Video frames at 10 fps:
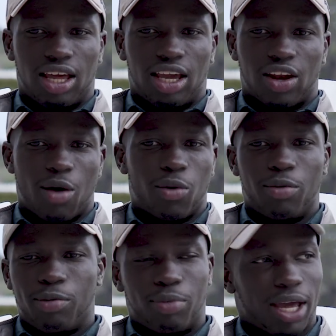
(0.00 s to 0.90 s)
want to
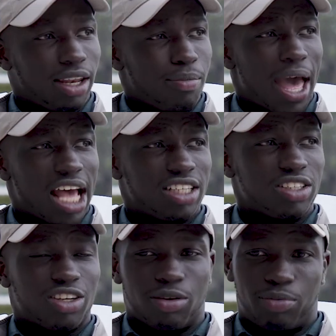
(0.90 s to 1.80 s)
be playing the
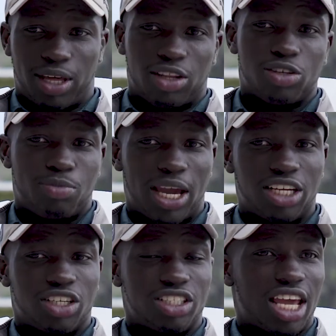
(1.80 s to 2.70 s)
Masters, I want to play those
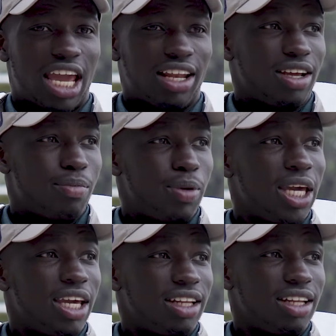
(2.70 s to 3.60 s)
majors and
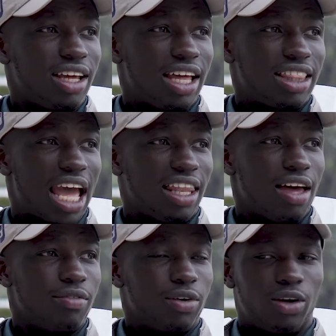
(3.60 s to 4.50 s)
compete at that
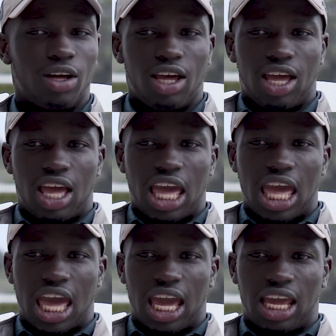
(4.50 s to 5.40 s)
level,
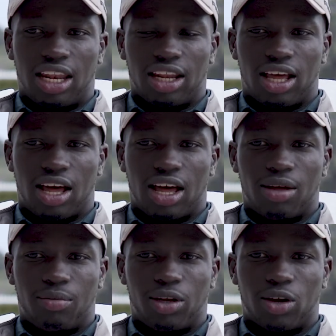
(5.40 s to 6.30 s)
and
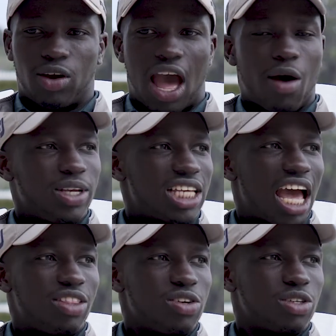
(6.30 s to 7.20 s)
I always
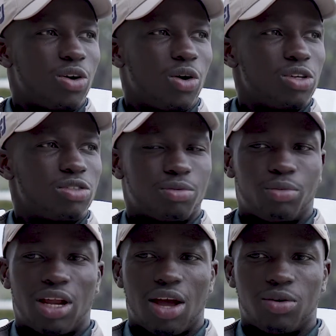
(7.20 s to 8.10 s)
had those goals from
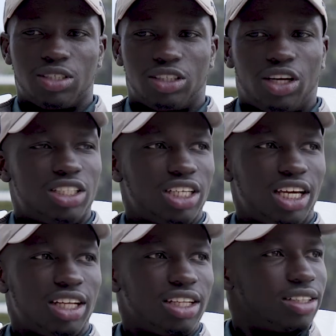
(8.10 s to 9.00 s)
when I was
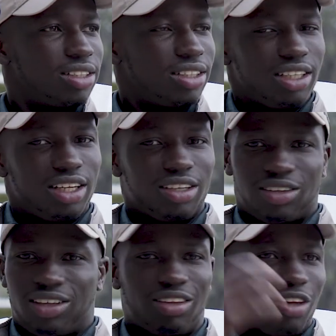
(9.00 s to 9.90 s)
13,
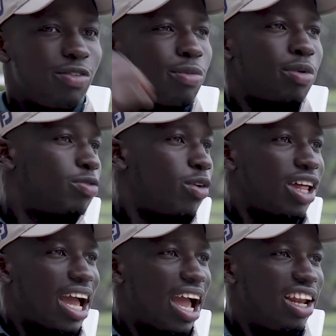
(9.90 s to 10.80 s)
even before
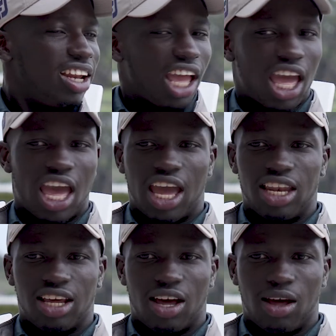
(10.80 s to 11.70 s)
that, and